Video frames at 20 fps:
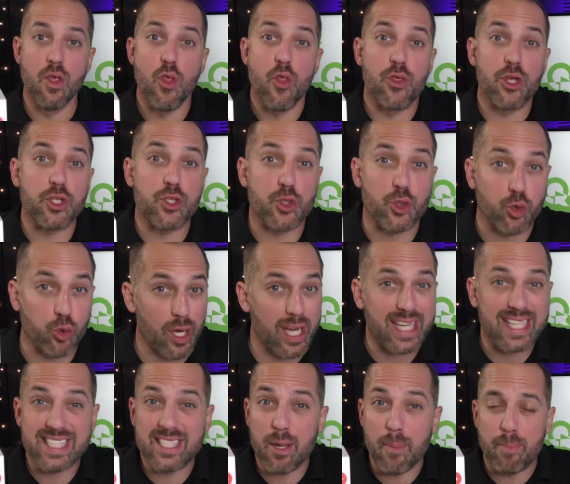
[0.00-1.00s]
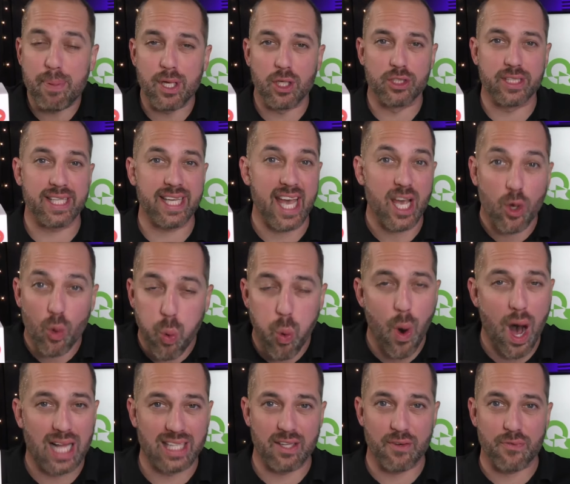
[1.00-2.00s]
The trick to building a
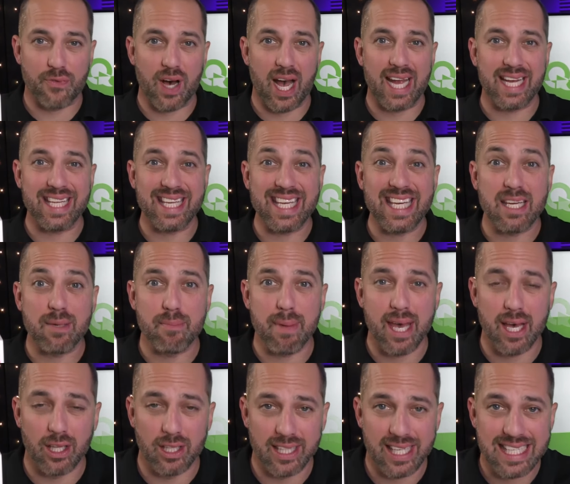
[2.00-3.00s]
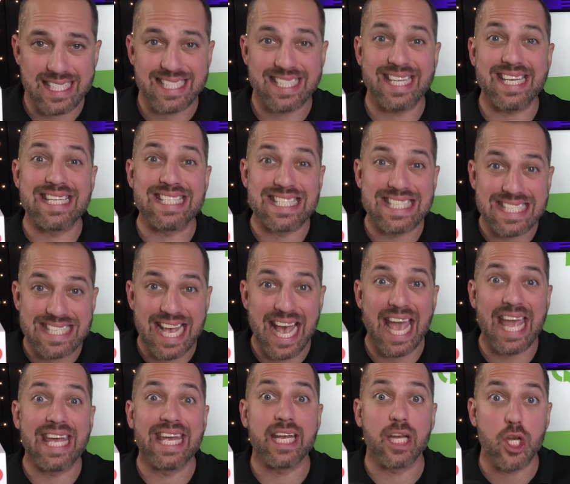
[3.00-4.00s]
qualified email list is
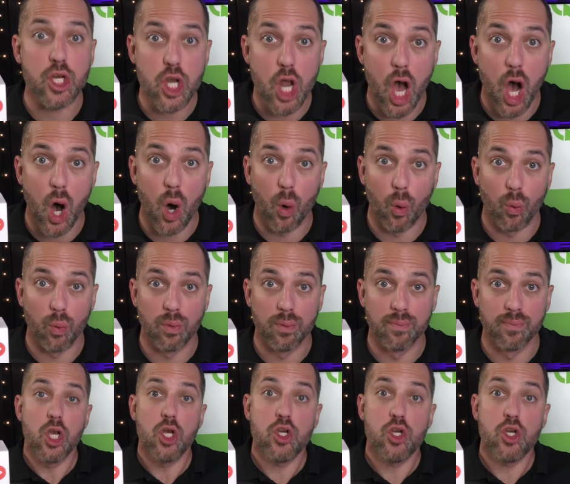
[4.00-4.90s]
saying no.